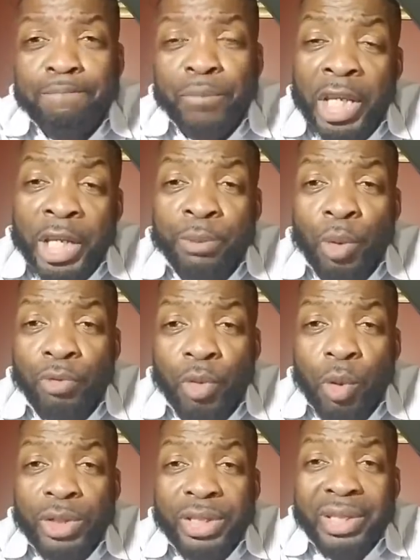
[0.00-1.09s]
Hebrew, of
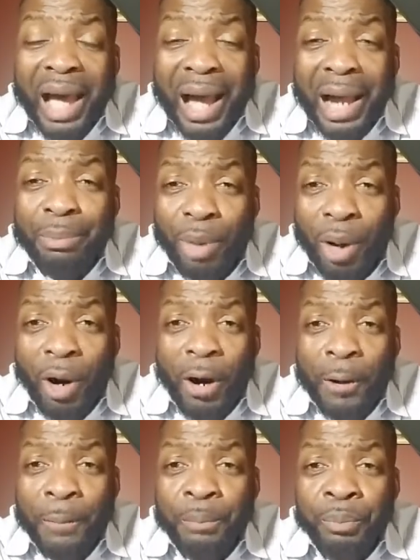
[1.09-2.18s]
course, is Ibar.
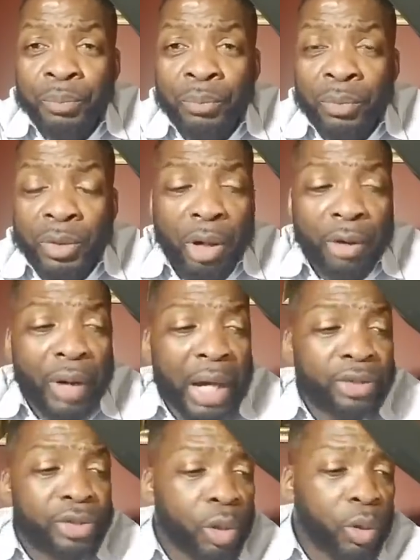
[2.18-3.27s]
All right,
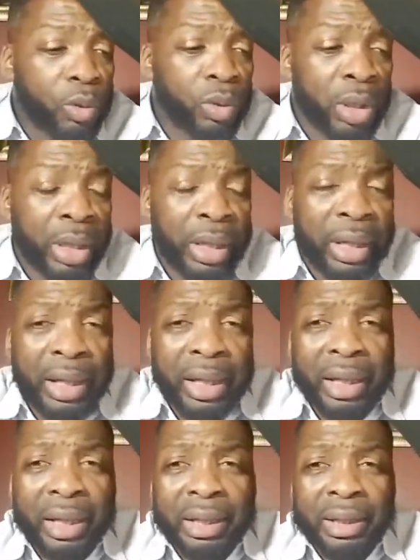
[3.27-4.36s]
so
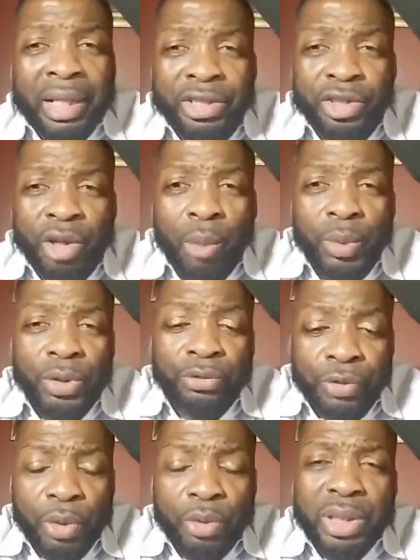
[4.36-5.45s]
let's start with the
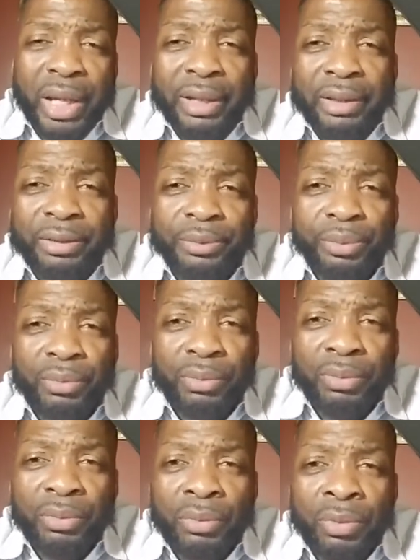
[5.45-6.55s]
first letter.
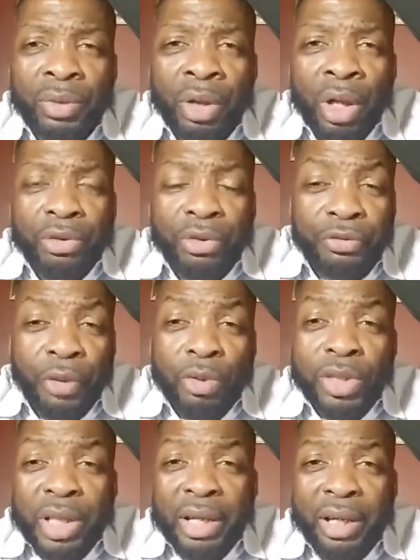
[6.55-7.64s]
The
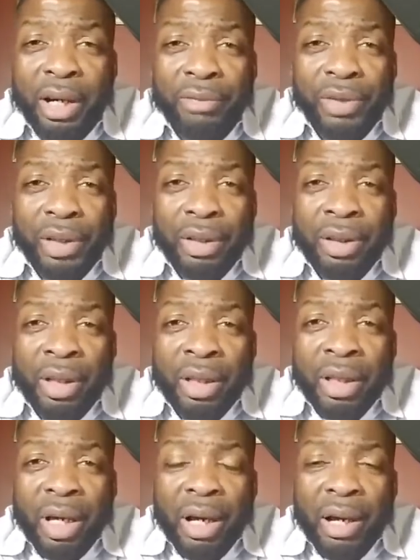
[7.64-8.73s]
first letter of the
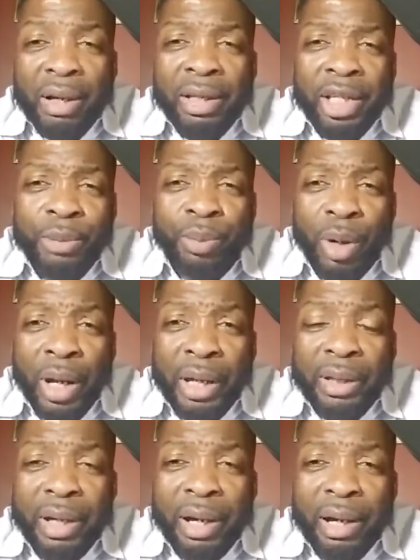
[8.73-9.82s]

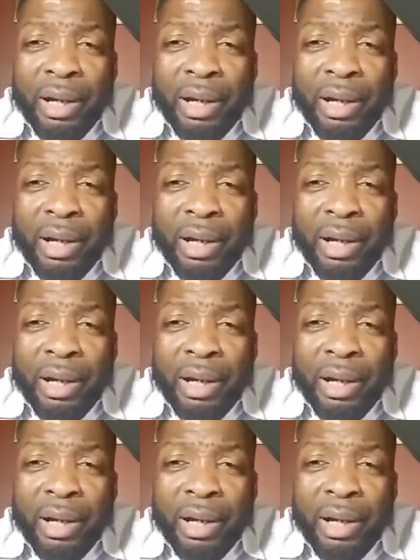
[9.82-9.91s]
Hebraic